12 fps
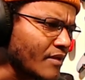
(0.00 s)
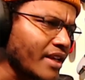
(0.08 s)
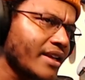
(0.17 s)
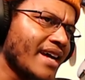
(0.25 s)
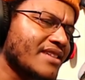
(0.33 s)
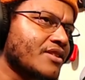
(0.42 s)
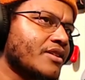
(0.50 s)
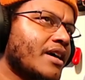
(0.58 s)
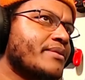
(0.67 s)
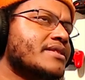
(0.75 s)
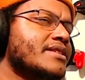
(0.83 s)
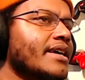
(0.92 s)
yeah. So I
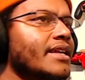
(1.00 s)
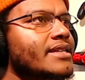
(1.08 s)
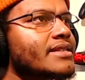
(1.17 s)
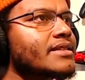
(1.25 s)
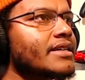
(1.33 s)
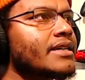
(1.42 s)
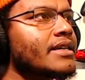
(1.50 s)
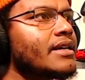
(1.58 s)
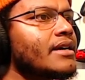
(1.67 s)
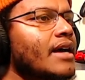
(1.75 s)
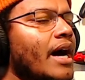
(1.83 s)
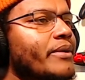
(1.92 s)
would say, let's see.
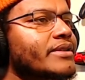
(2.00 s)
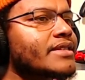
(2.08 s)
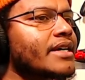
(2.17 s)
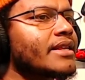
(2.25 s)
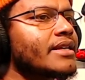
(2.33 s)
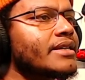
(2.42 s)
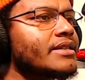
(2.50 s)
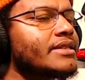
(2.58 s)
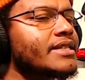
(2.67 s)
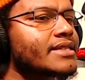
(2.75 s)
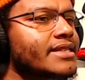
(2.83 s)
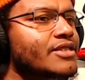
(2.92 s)
I would say the
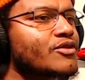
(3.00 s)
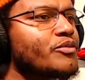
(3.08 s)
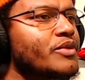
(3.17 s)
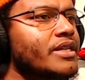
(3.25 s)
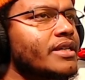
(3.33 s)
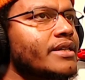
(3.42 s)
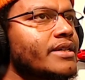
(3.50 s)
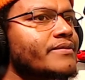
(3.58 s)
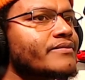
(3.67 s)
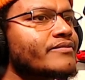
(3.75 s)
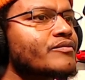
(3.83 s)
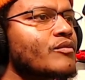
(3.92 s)
discless would be
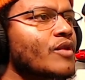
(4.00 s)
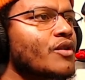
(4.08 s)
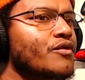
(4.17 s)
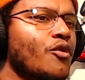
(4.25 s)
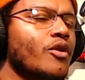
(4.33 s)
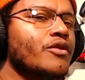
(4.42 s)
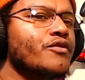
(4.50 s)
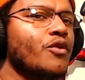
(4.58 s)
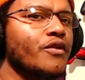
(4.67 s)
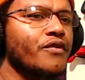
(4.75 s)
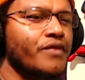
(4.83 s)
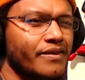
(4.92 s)
$400 to
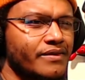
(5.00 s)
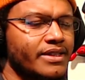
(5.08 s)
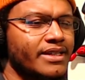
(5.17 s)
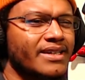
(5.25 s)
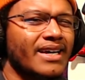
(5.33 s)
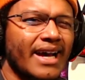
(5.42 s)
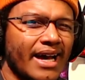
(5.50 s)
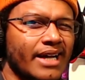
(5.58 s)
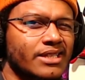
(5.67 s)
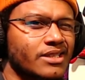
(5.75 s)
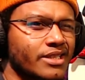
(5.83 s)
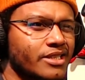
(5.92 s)
$450,
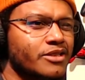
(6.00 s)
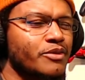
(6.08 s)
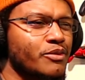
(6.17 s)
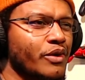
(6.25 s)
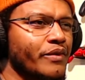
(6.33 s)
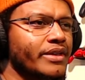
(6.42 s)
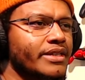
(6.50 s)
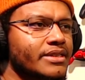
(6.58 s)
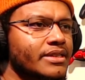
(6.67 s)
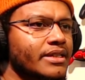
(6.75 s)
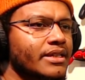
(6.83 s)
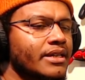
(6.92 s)
actually, to be more
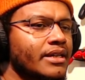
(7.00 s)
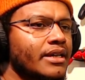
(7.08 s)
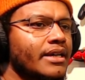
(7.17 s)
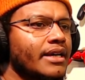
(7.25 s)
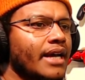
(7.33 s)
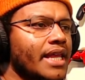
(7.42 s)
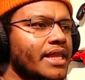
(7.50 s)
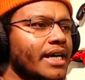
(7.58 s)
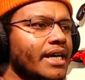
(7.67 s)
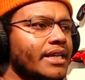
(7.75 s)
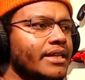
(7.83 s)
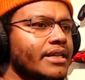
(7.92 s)
realistic, and
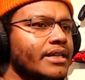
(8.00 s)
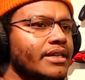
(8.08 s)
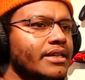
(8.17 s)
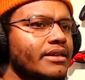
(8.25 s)
then the